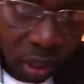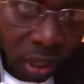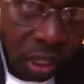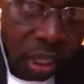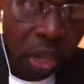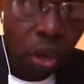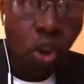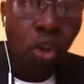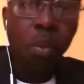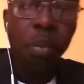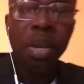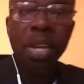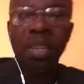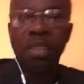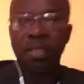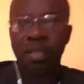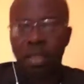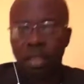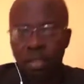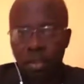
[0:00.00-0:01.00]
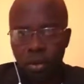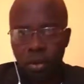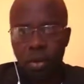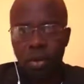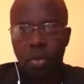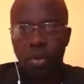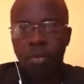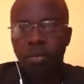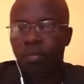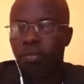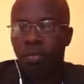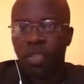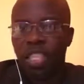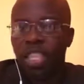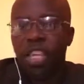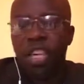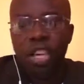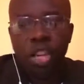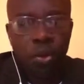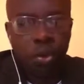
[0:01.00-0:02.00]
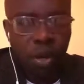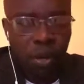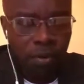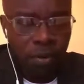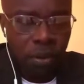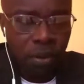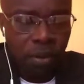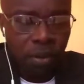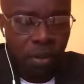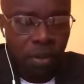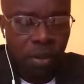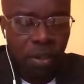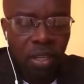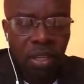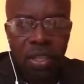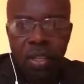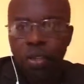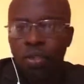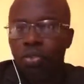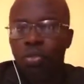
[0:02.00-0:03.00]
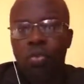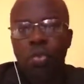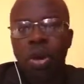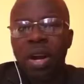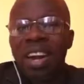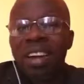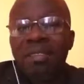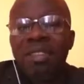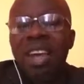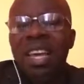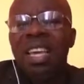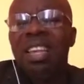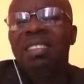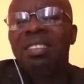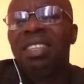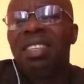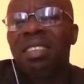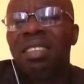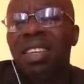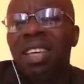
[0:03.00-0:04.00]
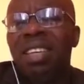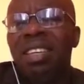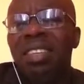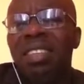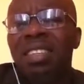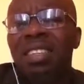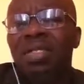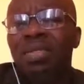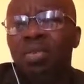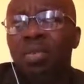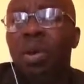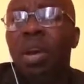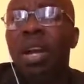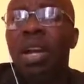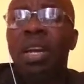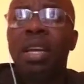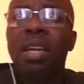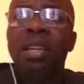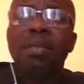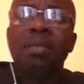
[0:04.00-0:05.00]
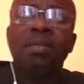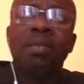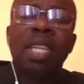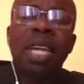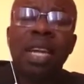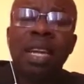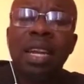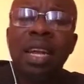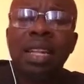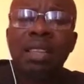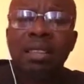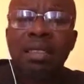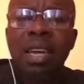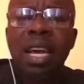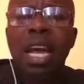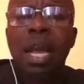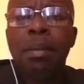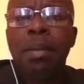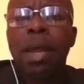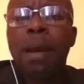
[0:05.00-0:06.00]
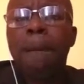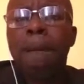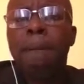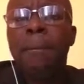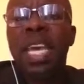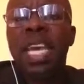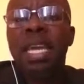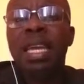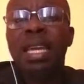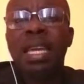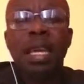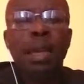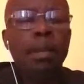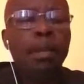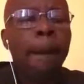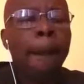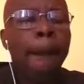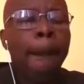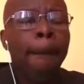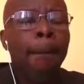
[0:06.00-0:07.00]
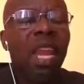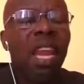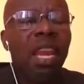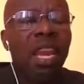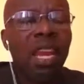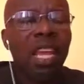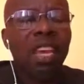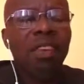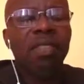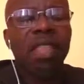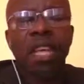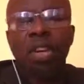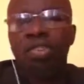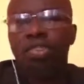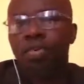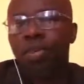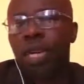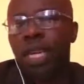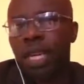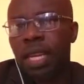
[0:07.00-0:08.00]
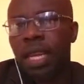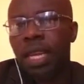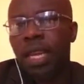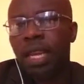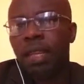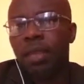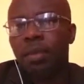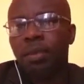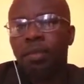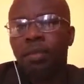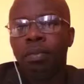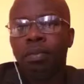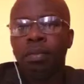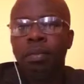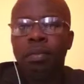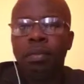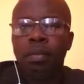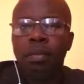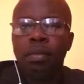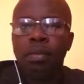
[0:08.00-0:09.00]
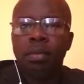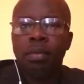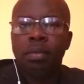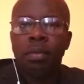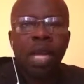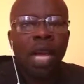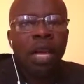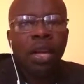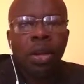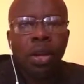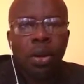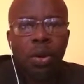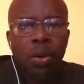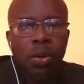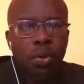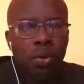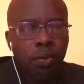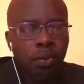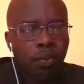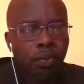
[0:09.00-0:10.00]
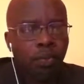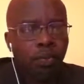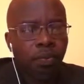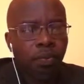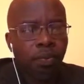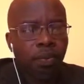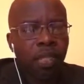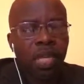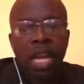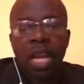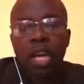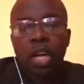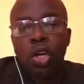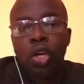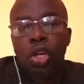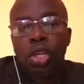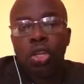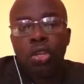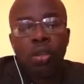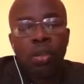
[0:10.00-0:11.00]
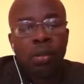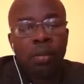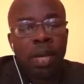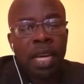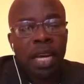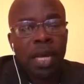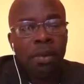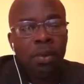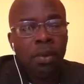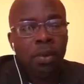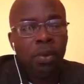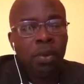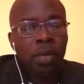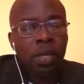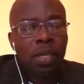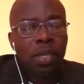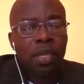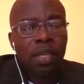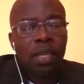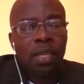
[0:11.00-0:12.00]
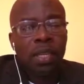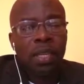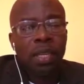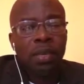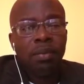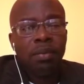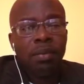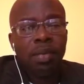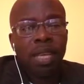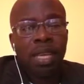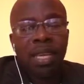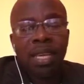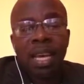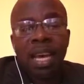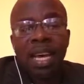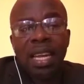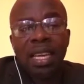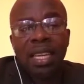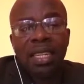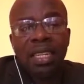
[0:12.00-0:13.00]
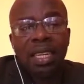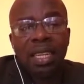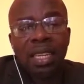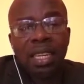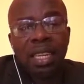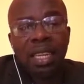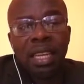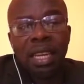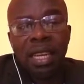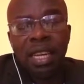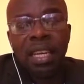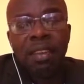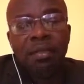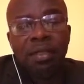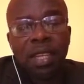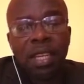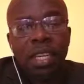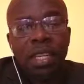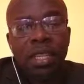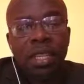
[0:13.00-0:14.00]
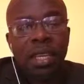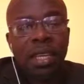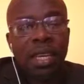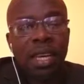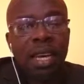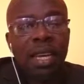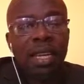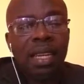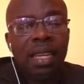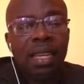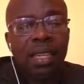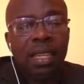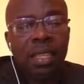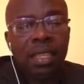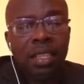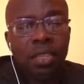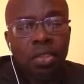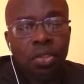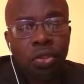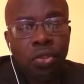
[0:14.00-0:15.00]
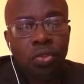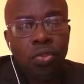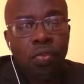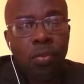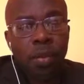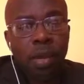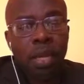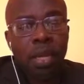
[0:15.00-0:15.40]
the omniscient God. He knew everything. So whatever his intentions were at that time that made him leave the tree there, I don't know. Now, according to the Bible, the garden that they lived in, the garden that these two